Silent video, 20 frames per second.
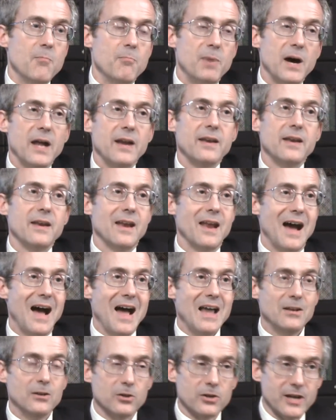But
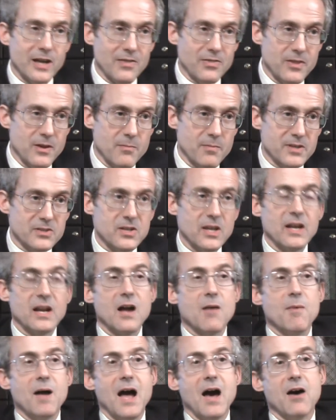I look at them as they
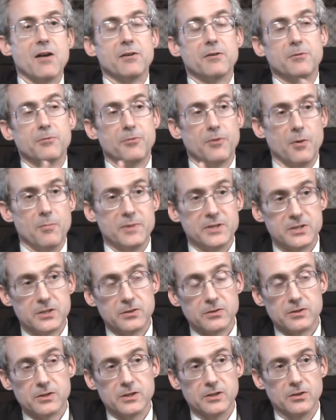come out of a
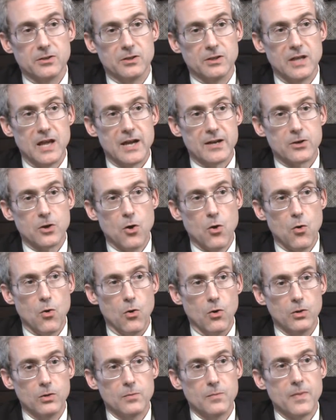material like
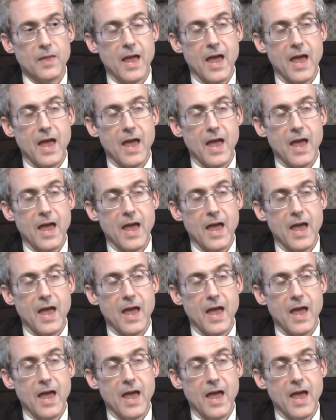coal,